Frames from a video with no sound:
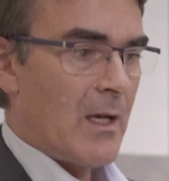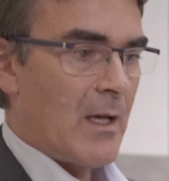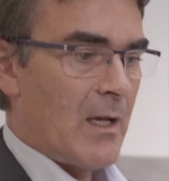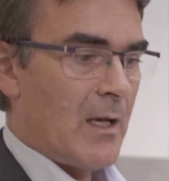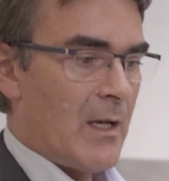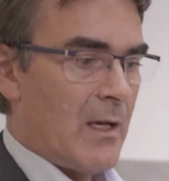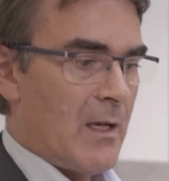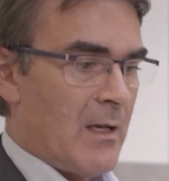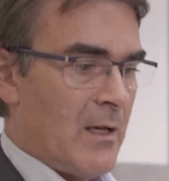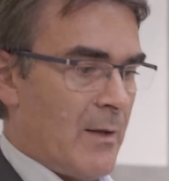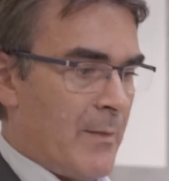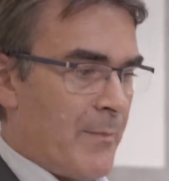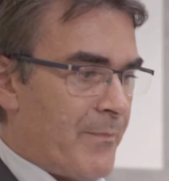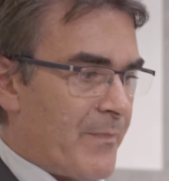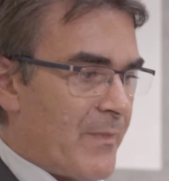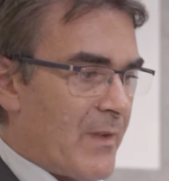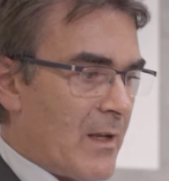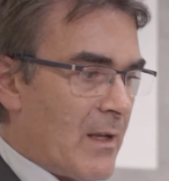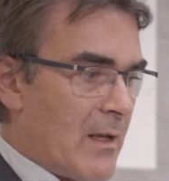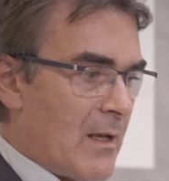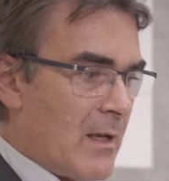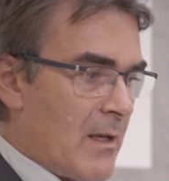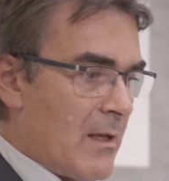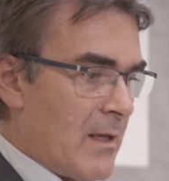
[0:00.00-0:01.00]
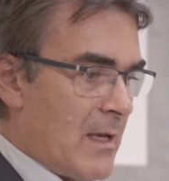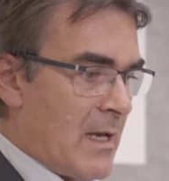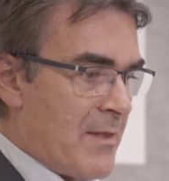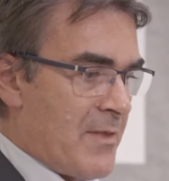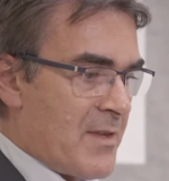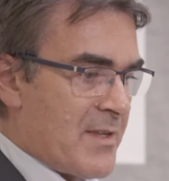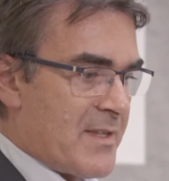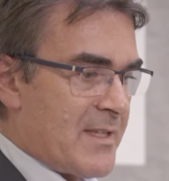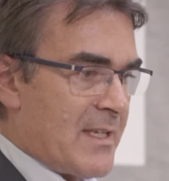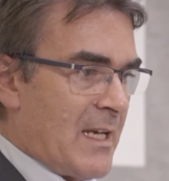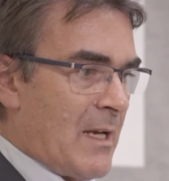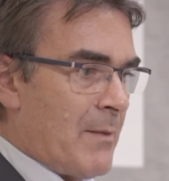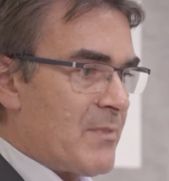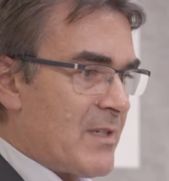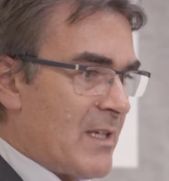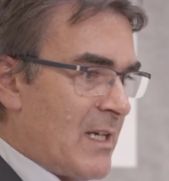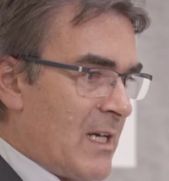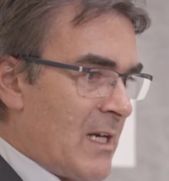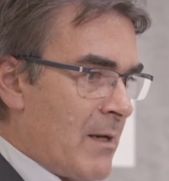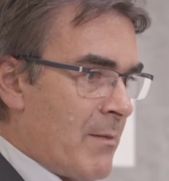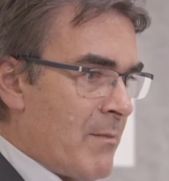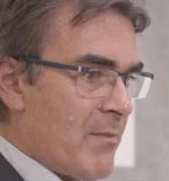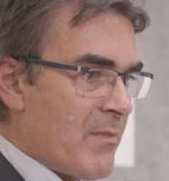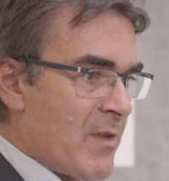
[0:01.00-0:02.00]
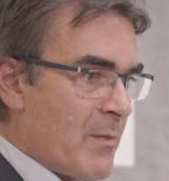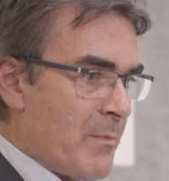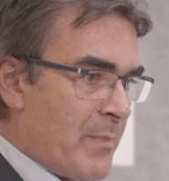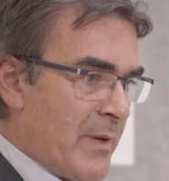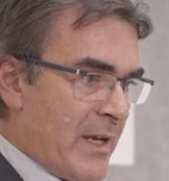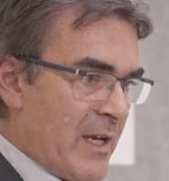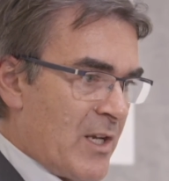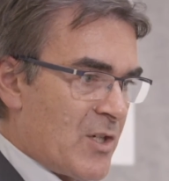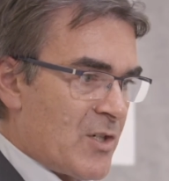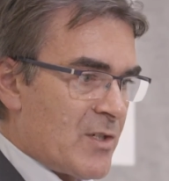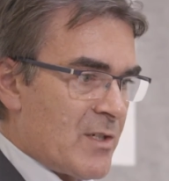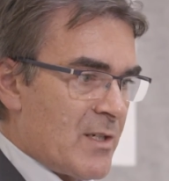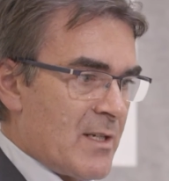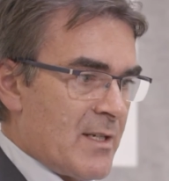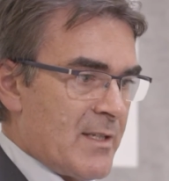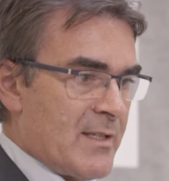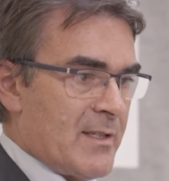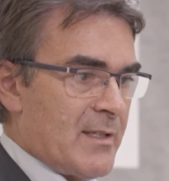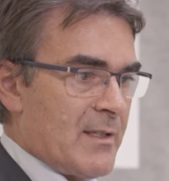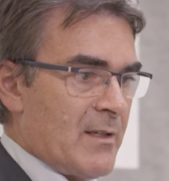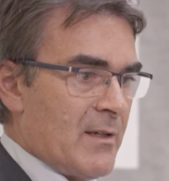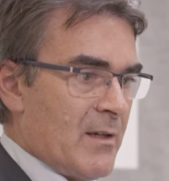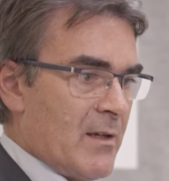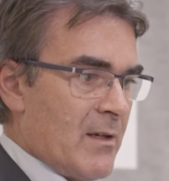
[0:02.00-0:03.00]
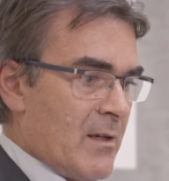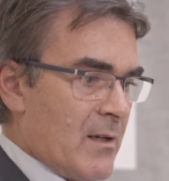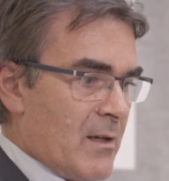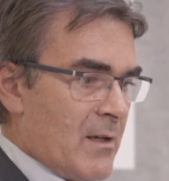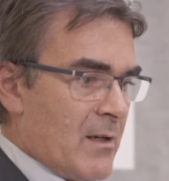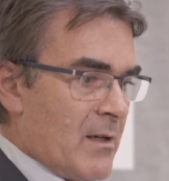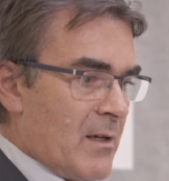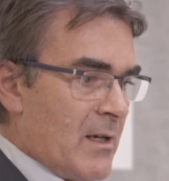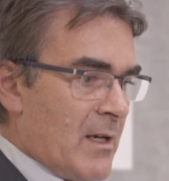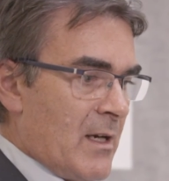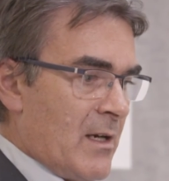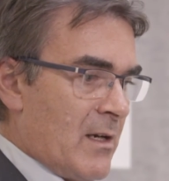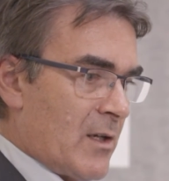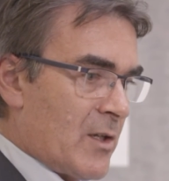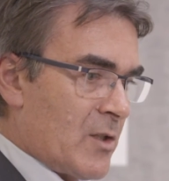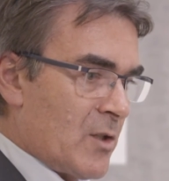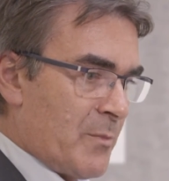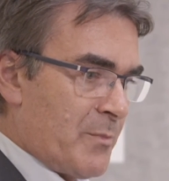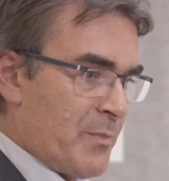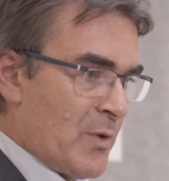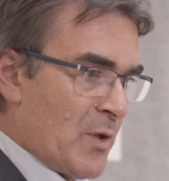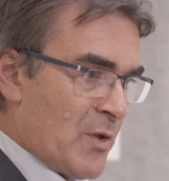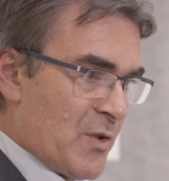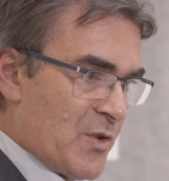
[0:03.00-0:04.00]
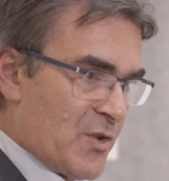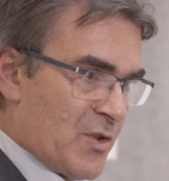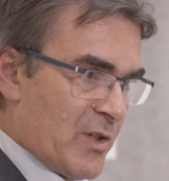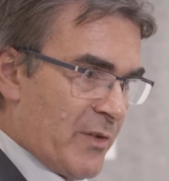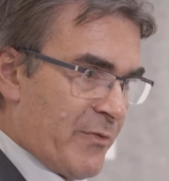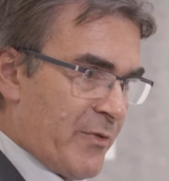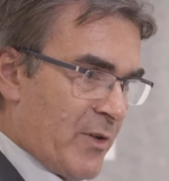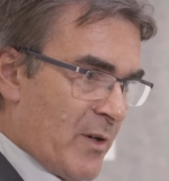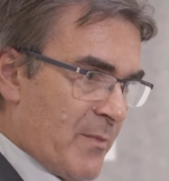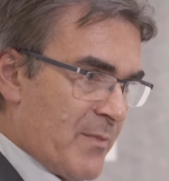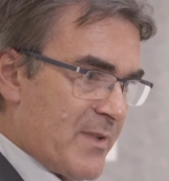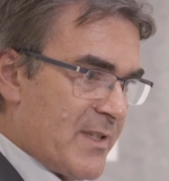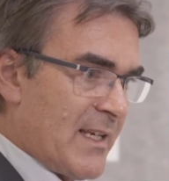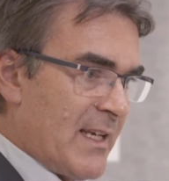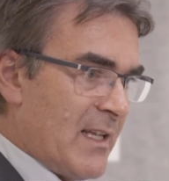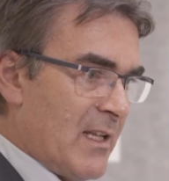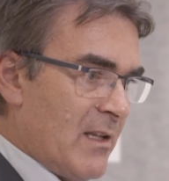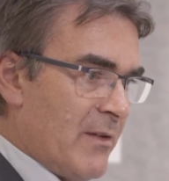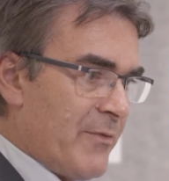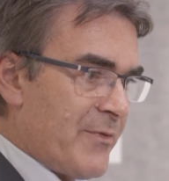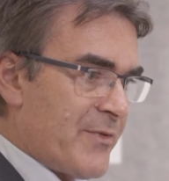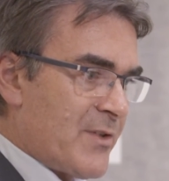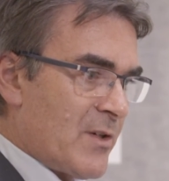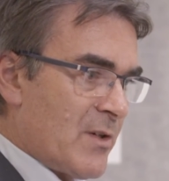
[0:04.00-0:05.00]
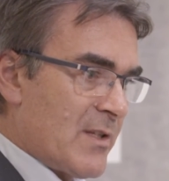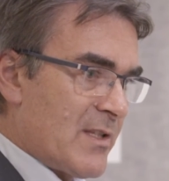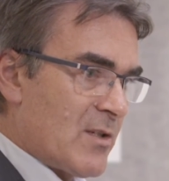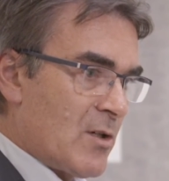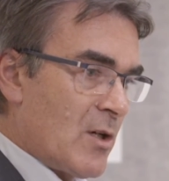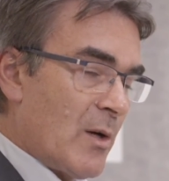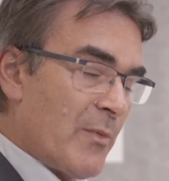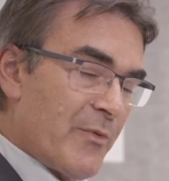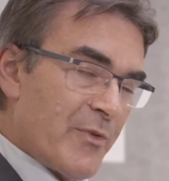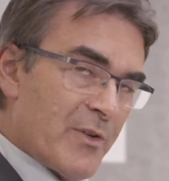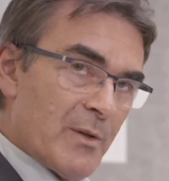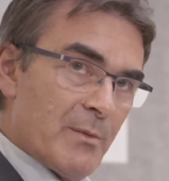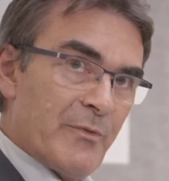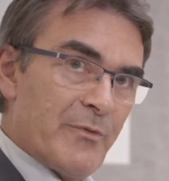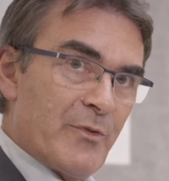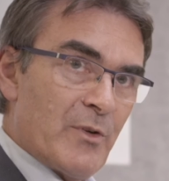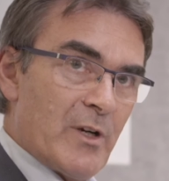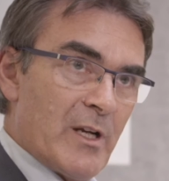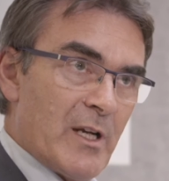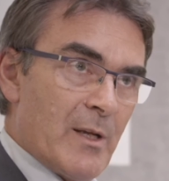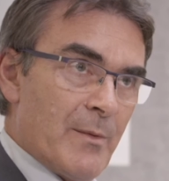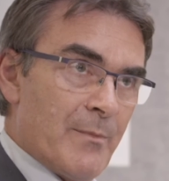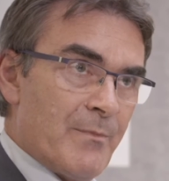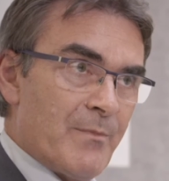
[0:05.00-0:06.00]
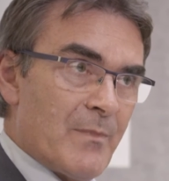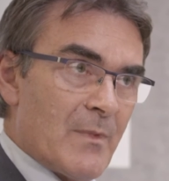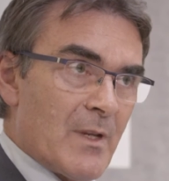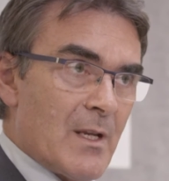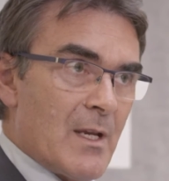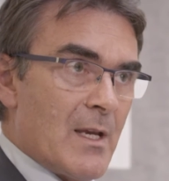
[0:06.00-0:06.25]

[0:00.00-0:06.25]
At the same time, the patient is in a good posture for himself, so it's comfortable for him.